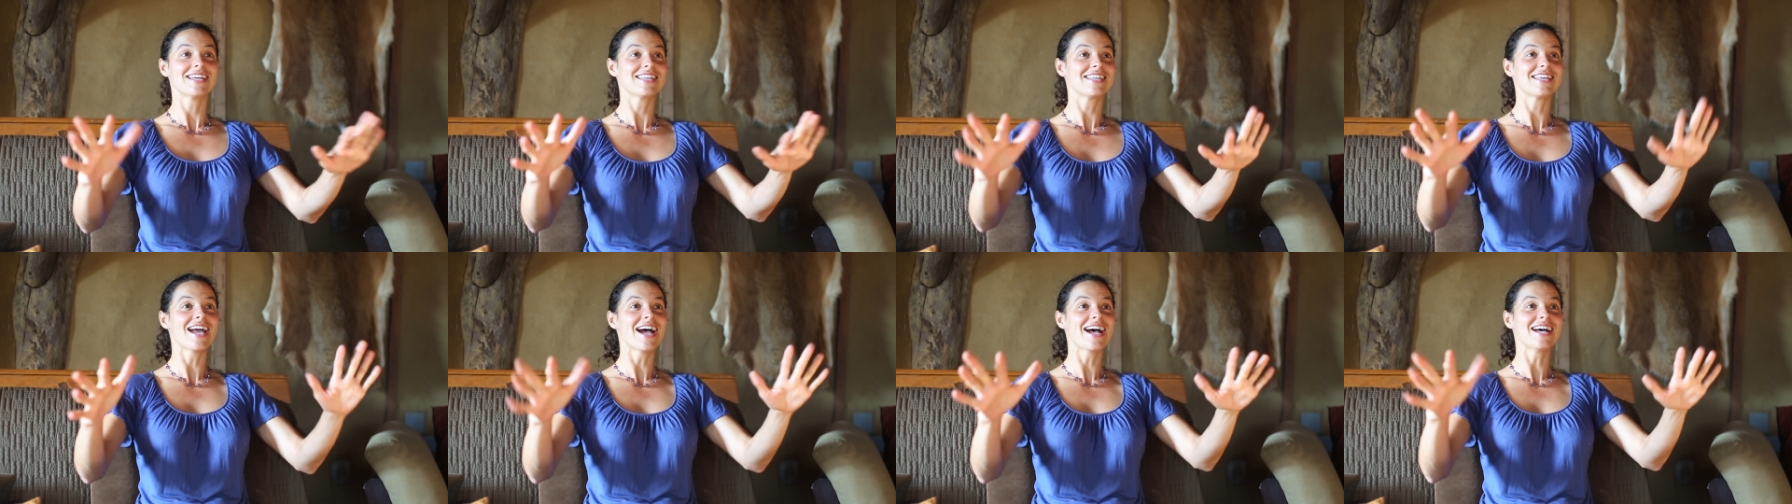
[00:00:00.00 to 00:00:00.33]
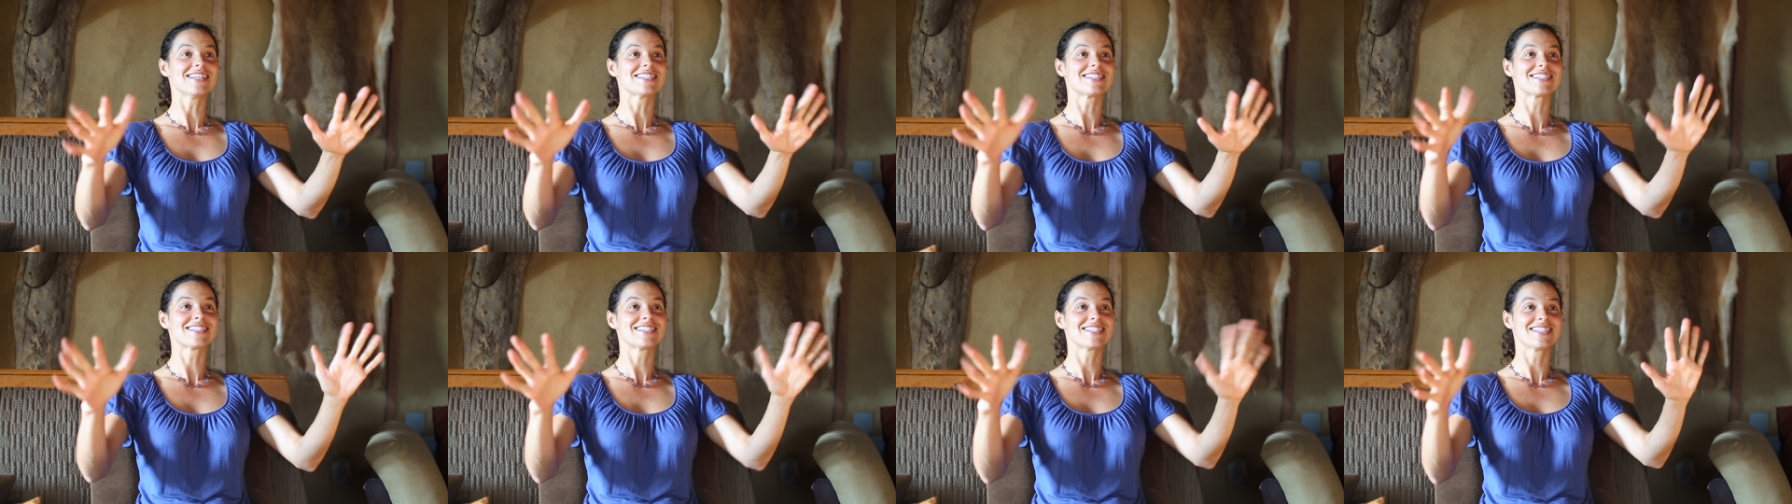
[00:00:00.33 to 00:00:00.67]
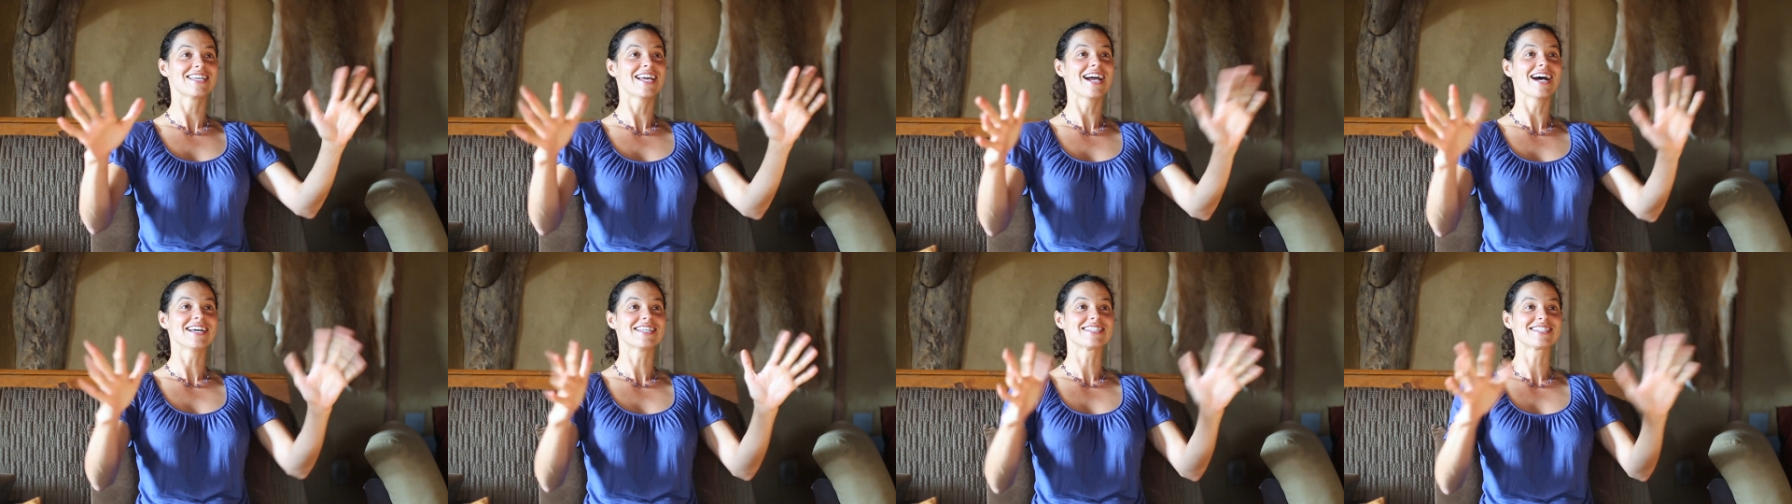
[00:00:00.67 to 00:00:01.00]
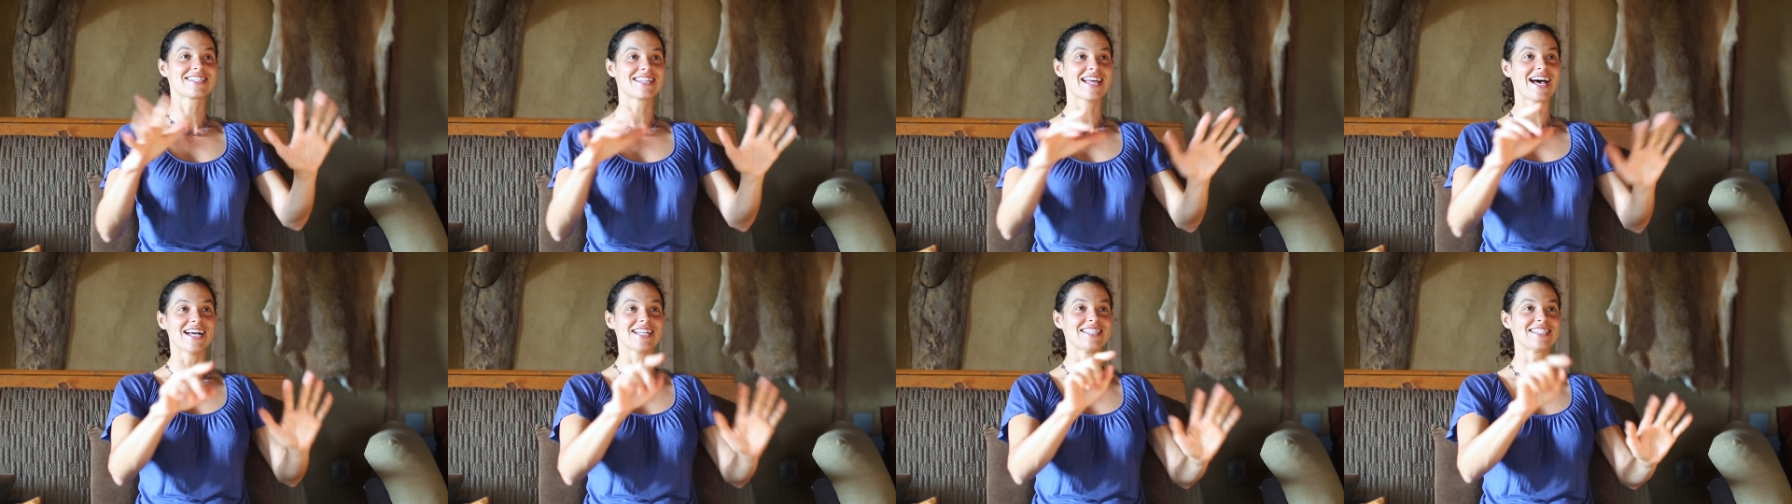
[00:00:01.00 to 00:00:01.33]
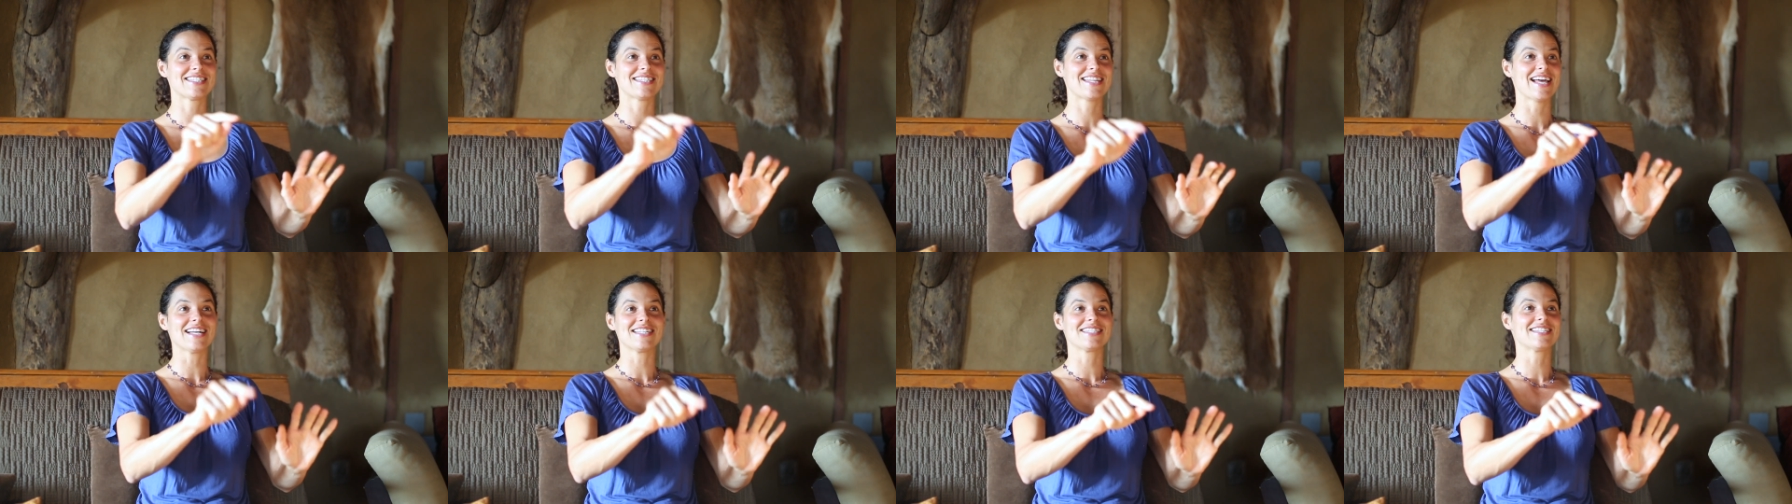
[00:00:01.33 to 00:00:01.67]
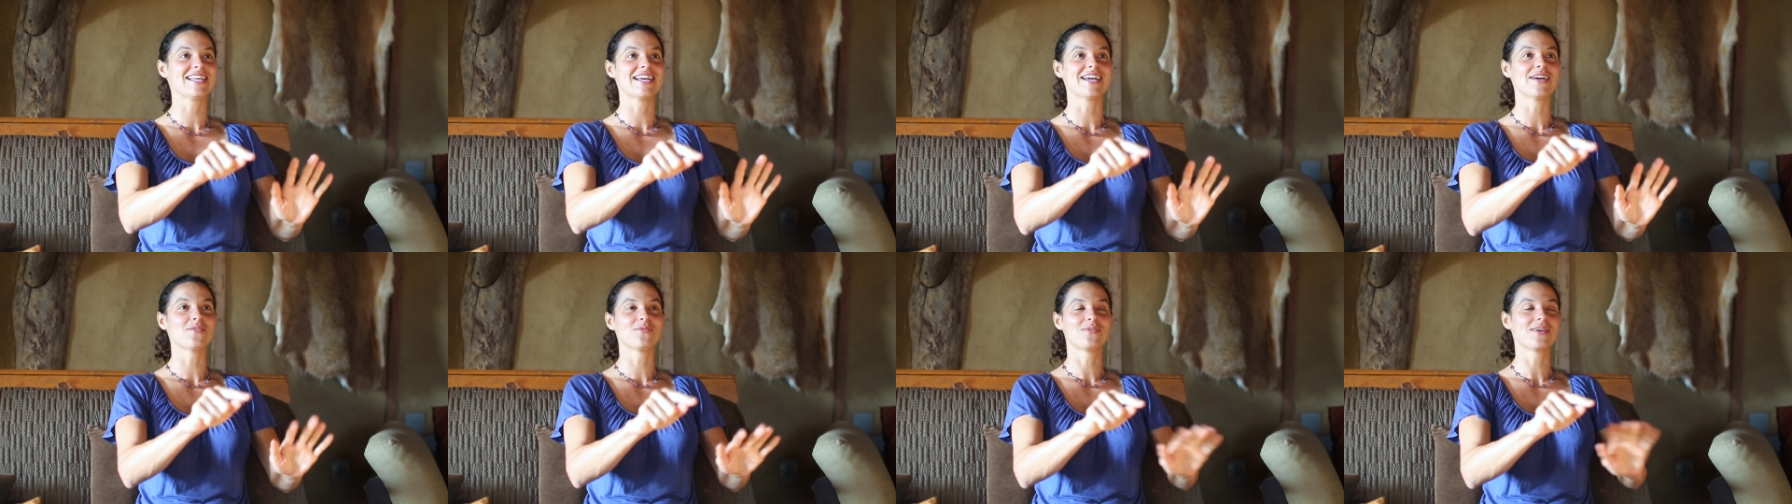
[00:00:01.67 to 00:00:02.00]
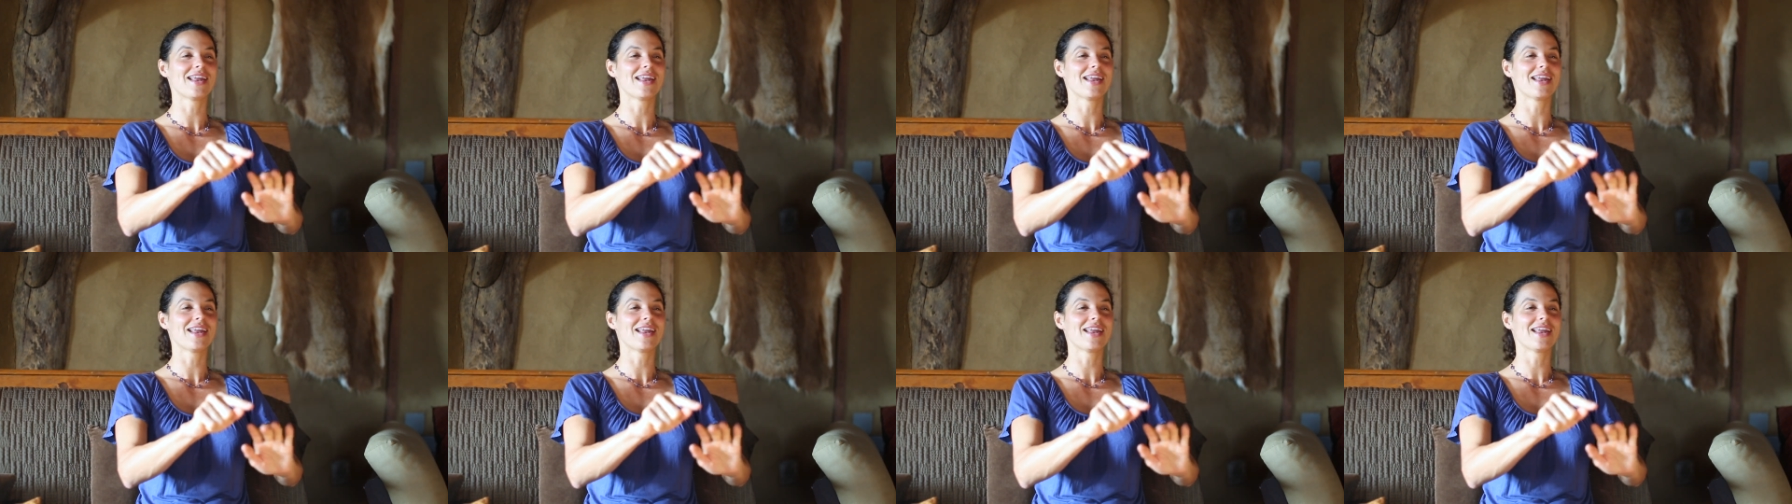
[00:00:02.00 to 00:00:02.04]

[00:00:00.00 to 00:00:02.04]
yes, yes, that's that's it.